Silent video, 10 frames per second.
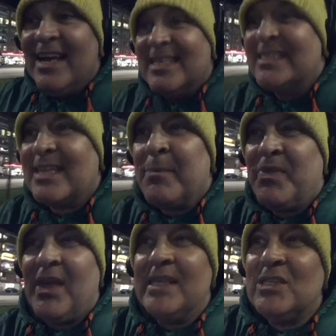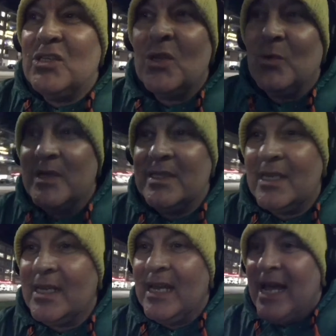Something to do with
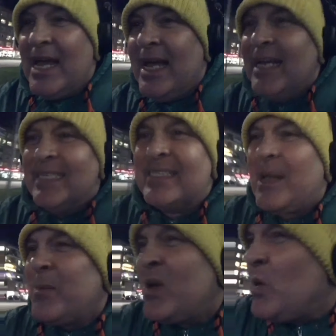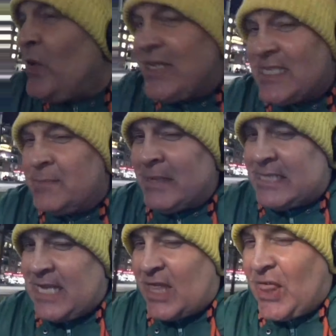some
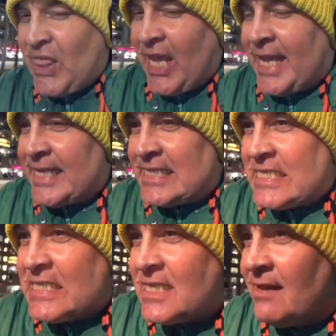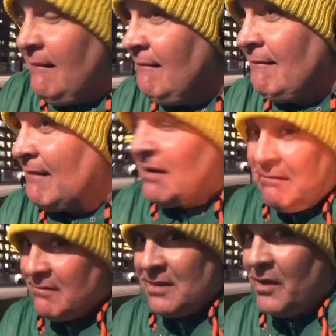Christmassy things.
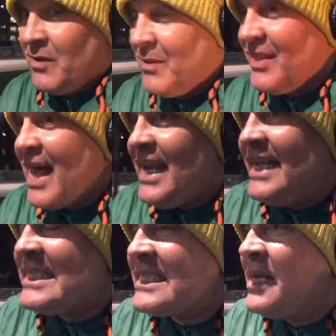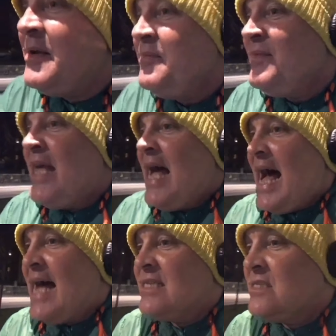Don't know what that is.
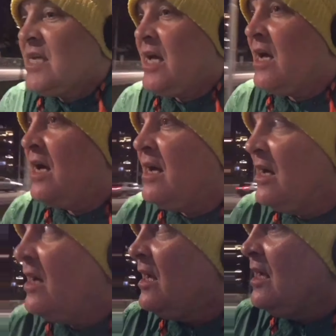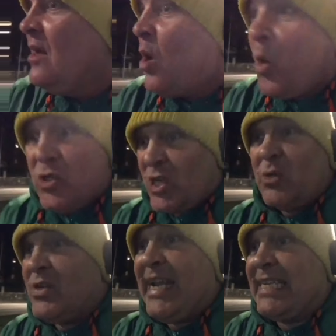And also
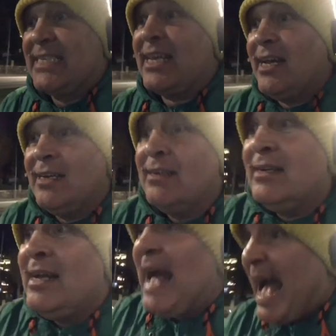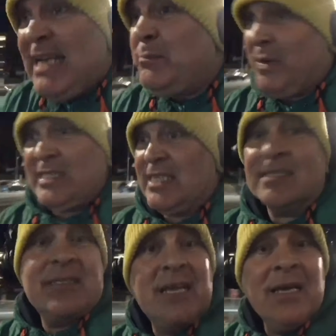drinks and presents.